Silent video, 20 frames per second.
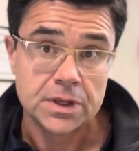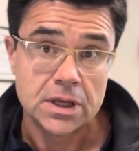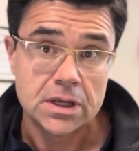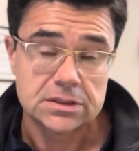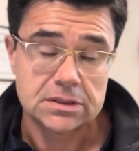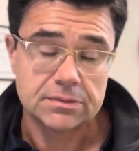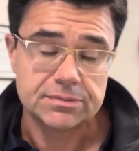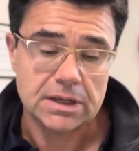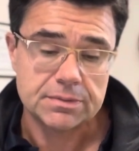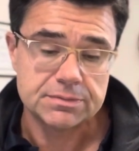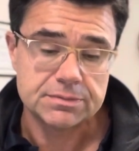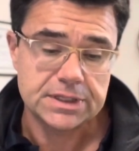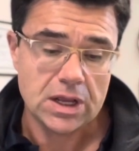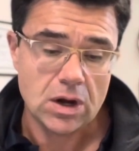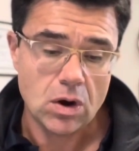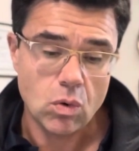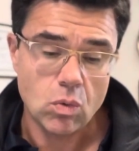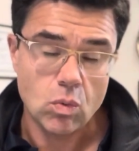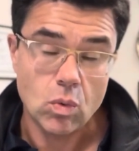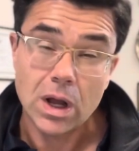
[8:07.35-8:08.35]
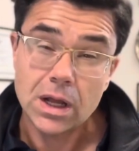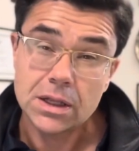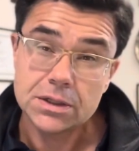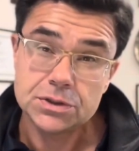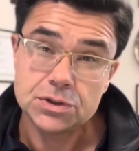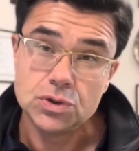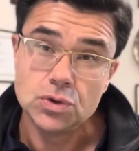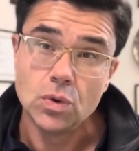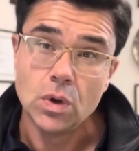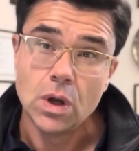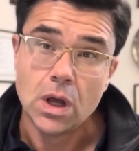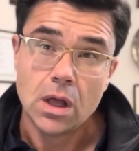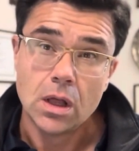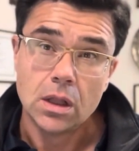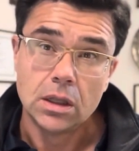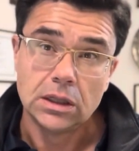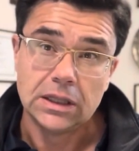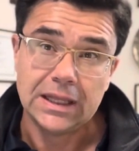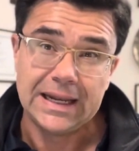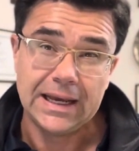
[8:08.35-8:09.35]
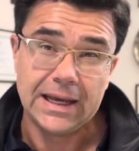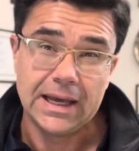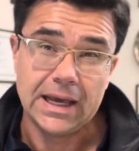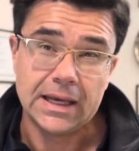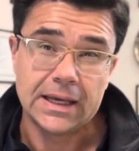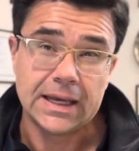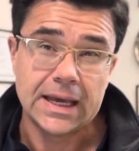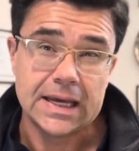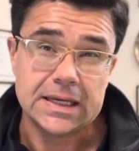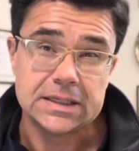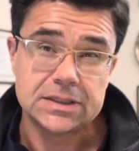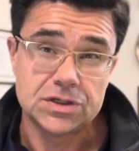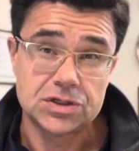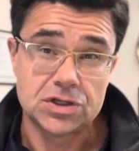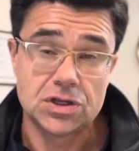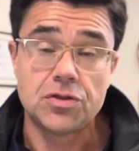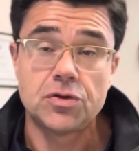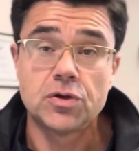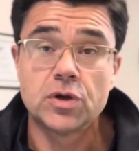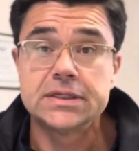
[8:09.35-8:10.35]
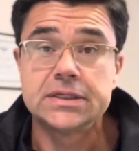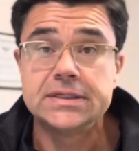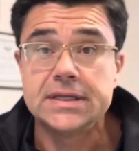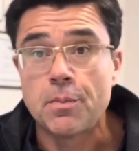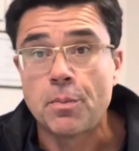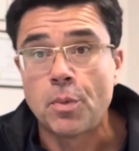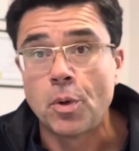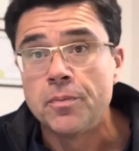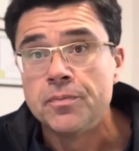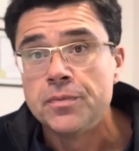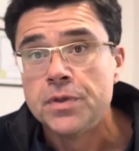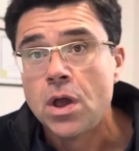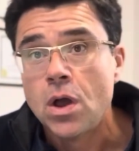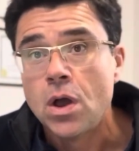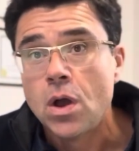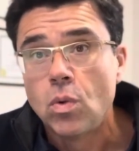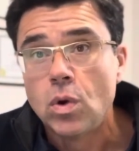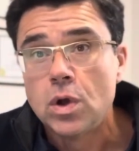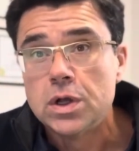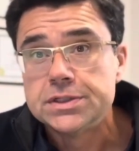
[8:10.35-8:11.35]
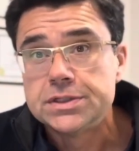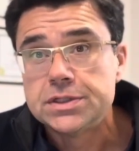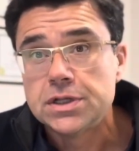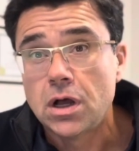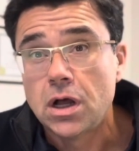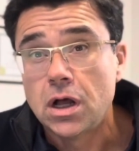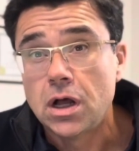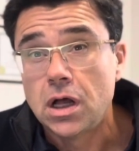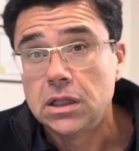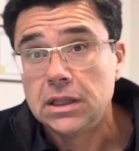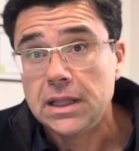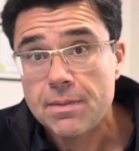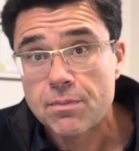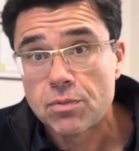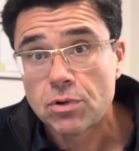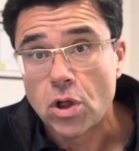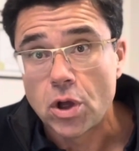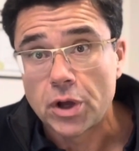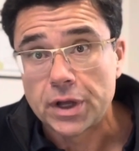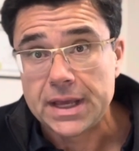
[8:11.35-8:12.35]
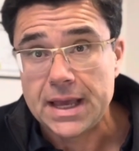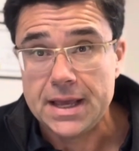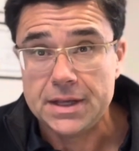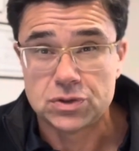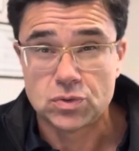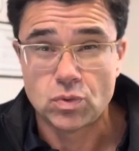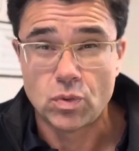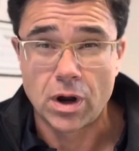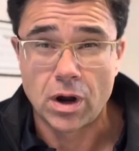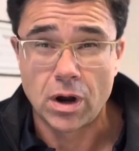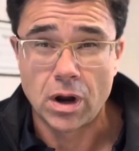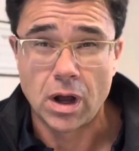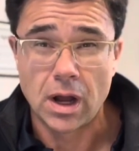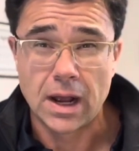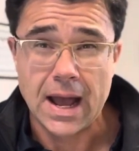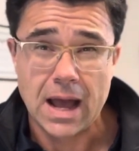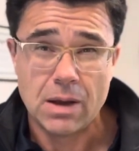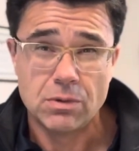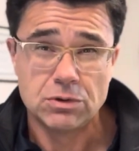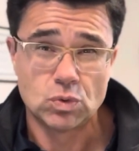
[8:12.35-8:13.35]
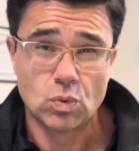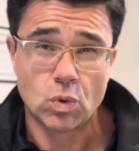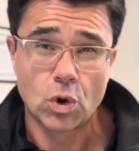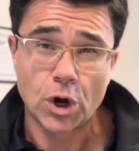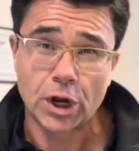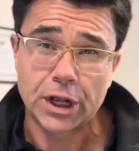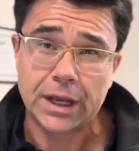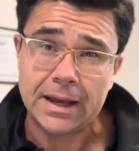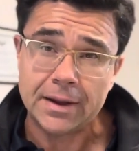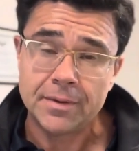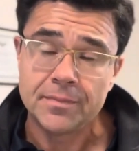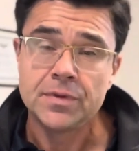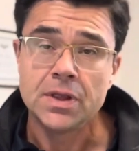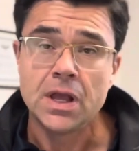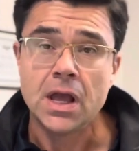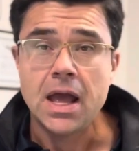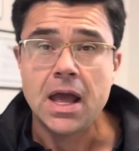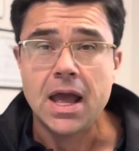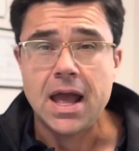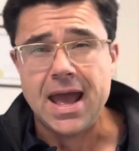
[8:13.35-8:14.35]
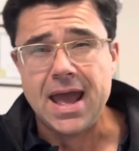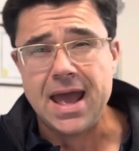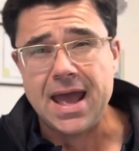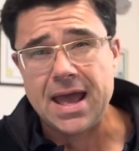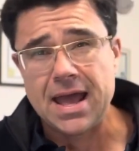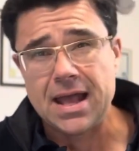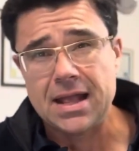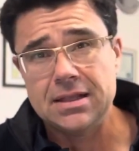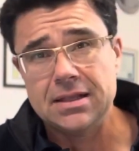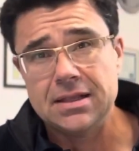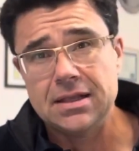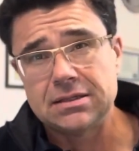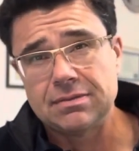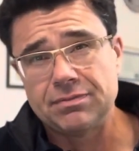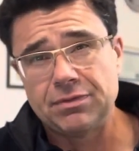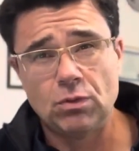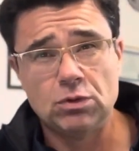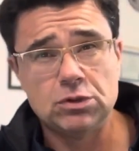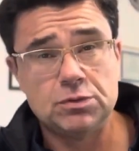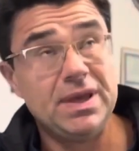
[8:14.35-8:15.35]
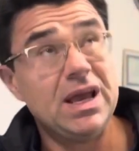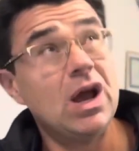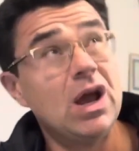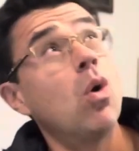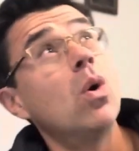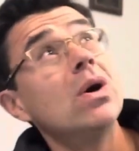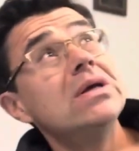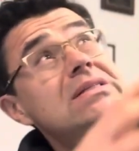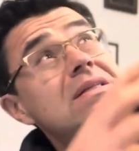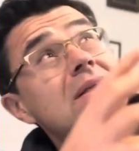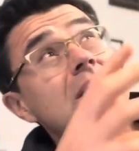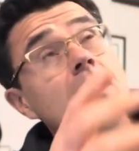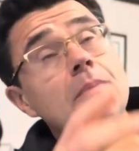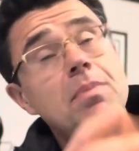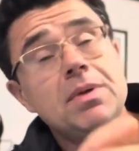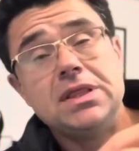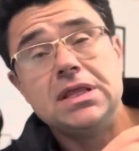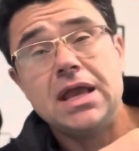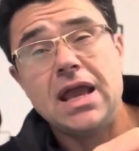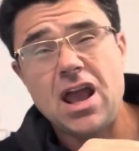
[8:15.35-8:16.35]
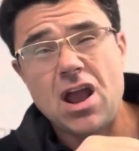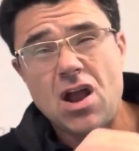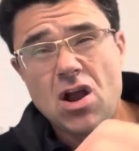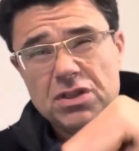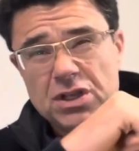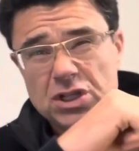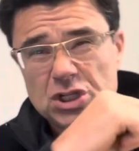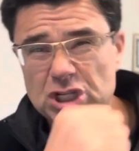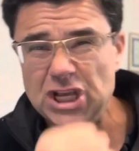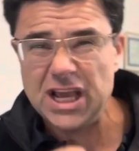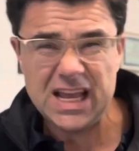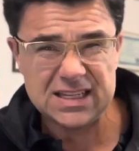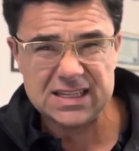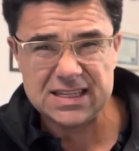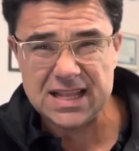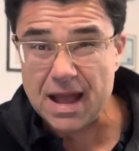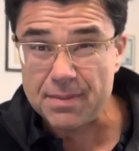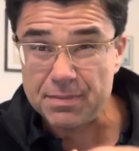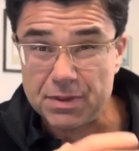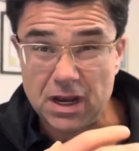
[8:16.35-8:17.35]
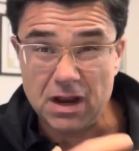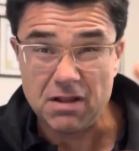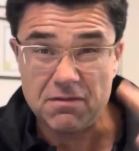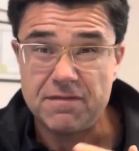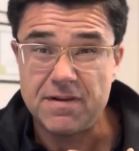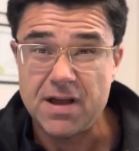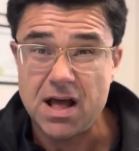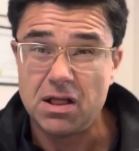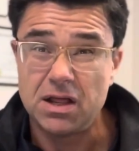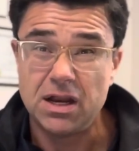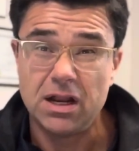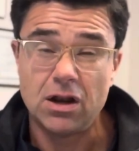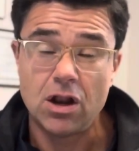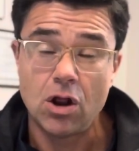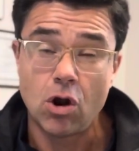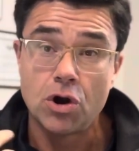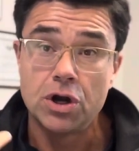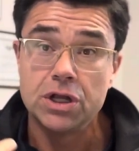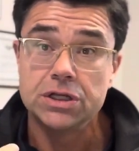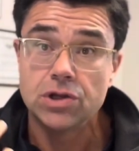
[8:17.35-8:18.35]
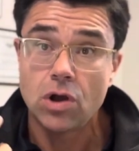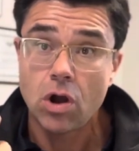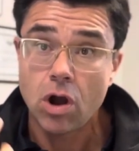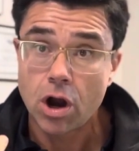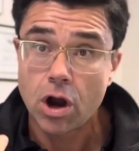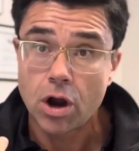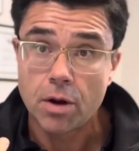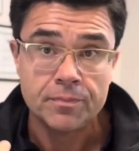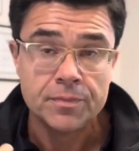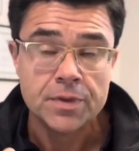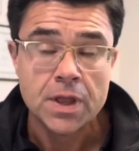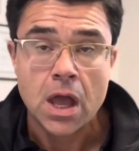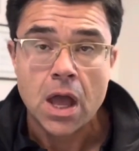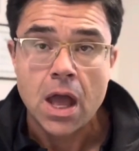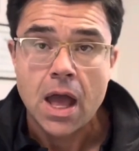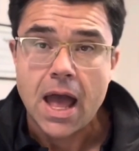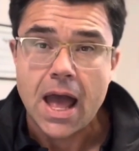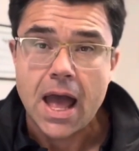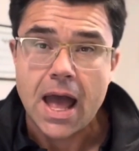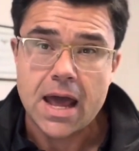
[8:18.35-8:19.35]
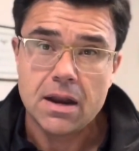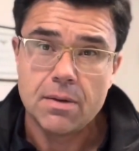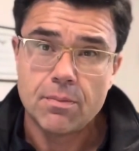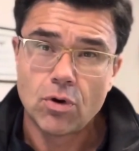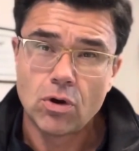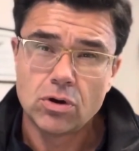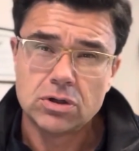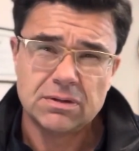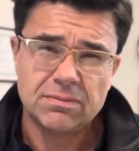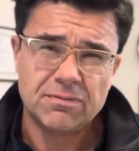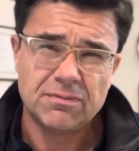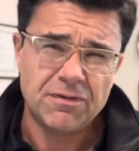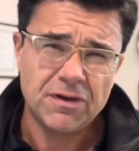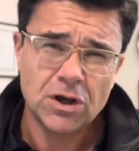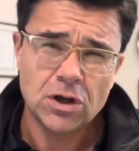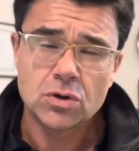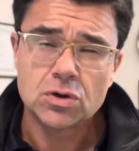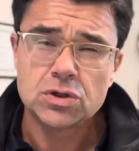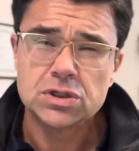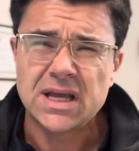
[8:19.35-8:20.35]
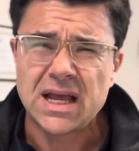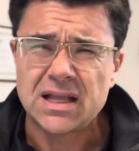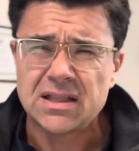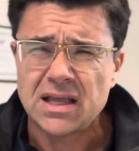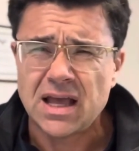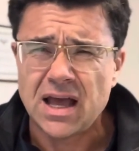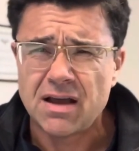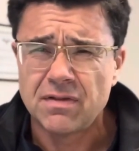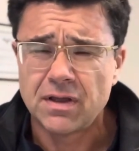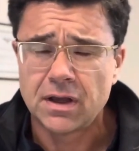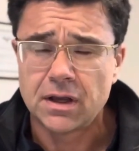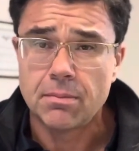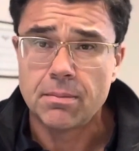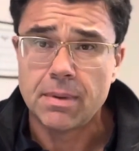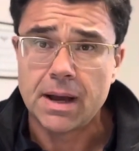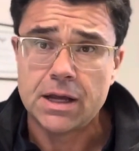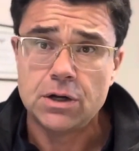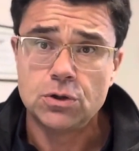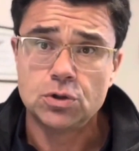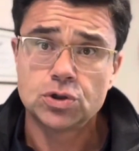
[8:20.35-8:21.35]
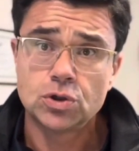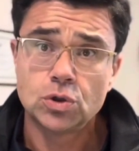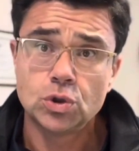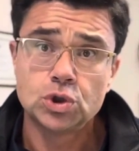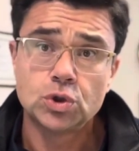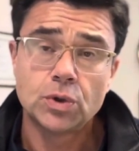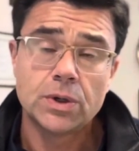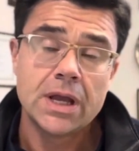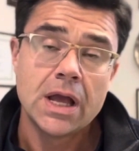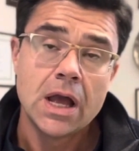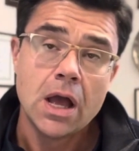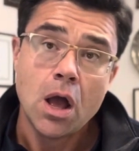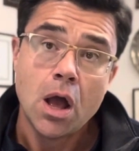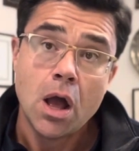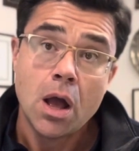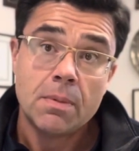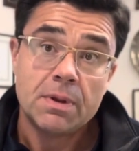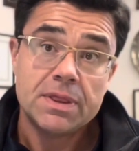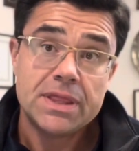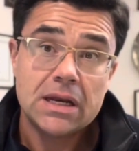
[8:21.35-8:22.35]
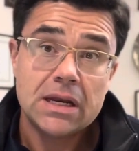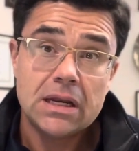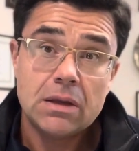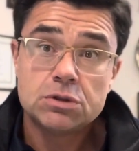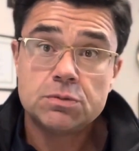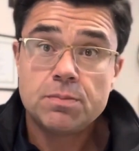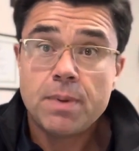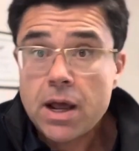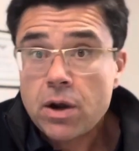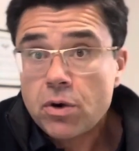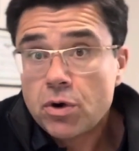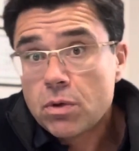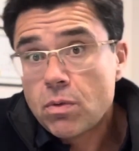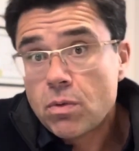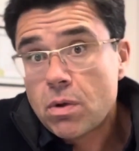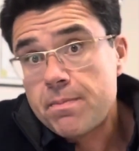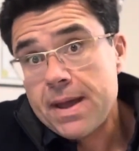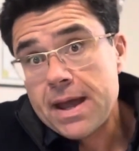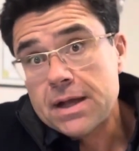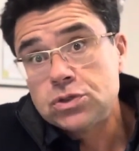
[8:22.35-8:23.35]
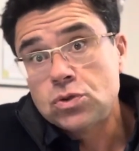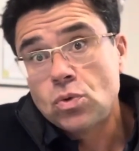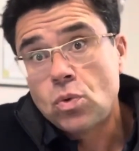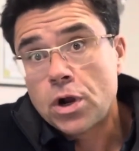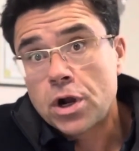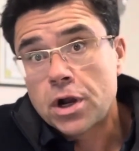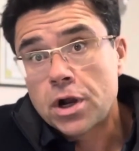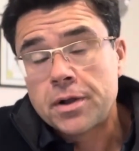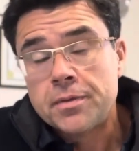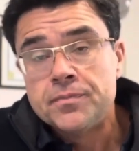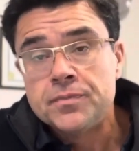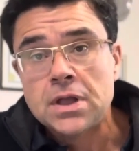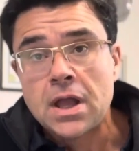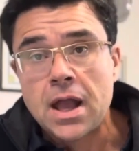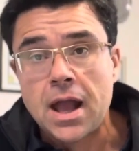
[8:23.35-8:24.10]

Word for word: Sometimes they don't want to litigate cases. Another example was a, labor law case where a guy was working and something was being hoisted up in the air and the chain snapped and it fell and it hurt his arm and it broke some fingers. He had to have like a minor surgery, but then he was better and he went back to work.